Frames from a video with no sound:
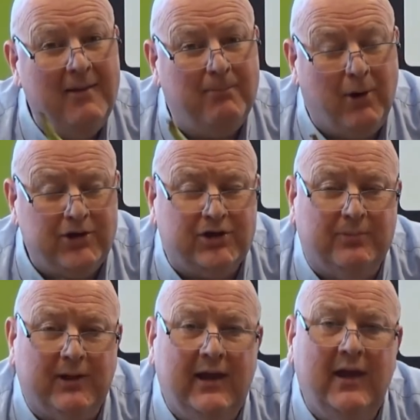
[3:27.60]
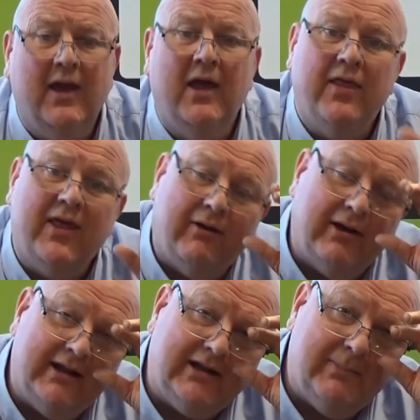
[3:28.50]
possibly they're a
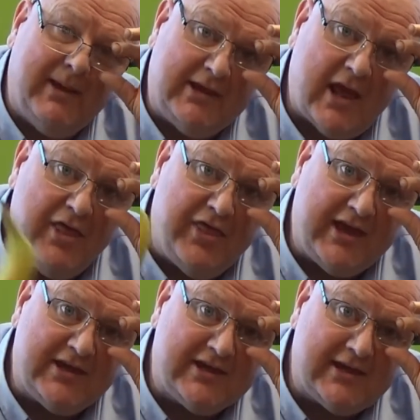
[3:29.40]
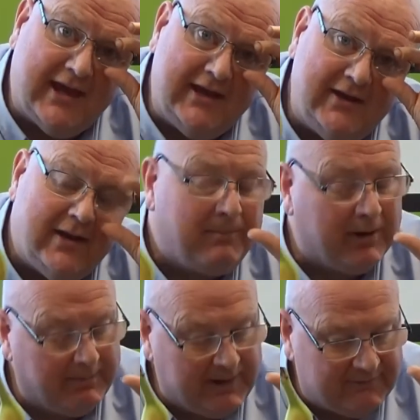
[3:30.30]
little bit thick-skinned,
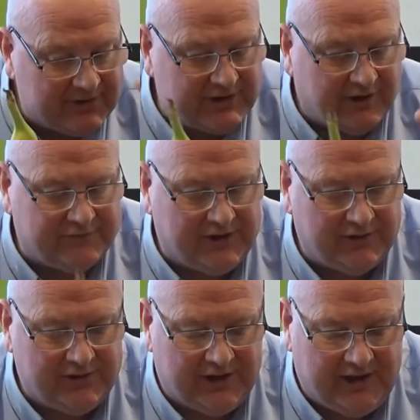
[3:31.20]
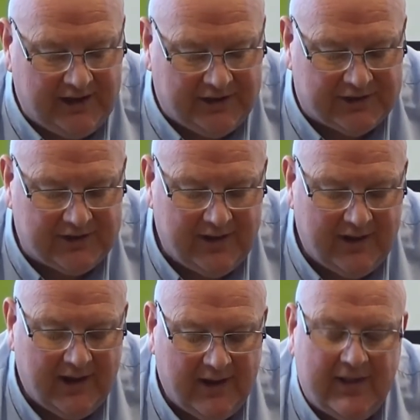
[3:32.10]
but a bit of a softy underneath.
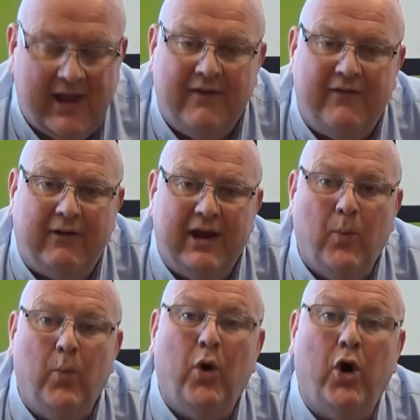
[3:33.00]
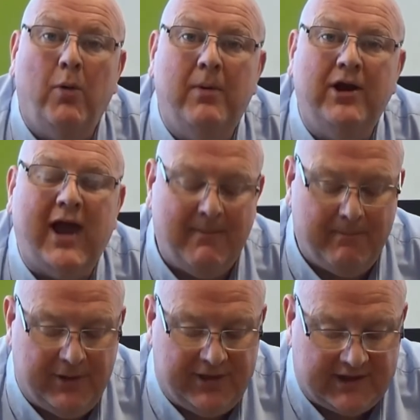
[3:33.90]
They're very warm and
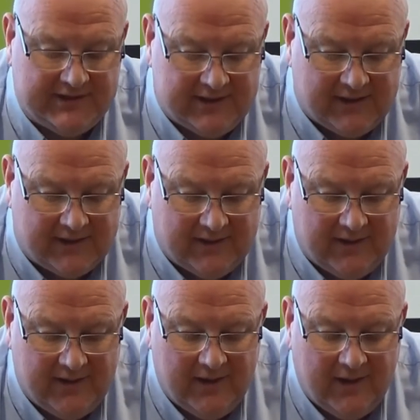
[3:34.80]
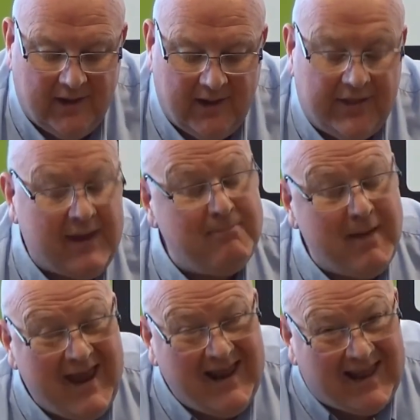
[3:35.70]
empathetic. They
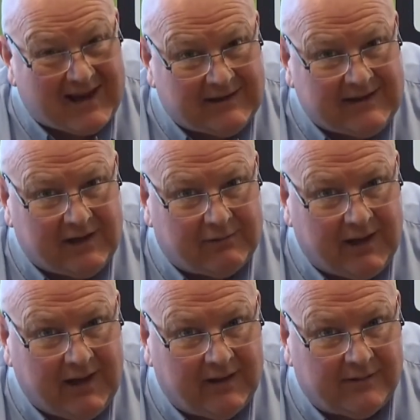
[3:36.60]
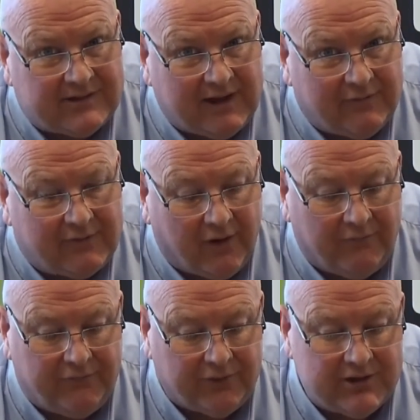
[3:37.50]
may lack a degree of
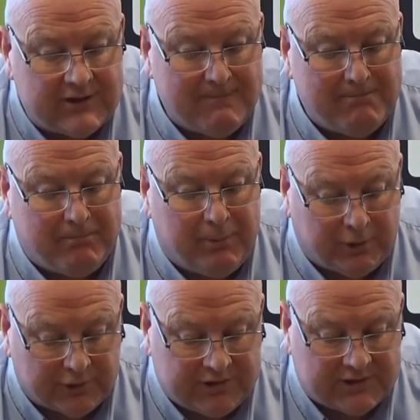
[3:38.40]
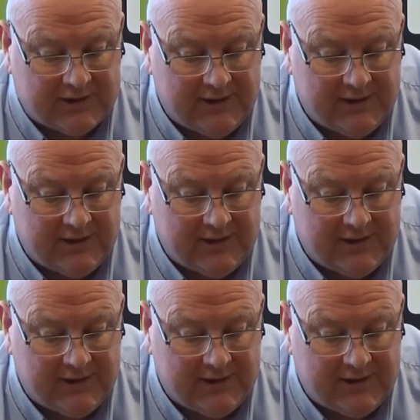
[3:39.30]
self-confidence, but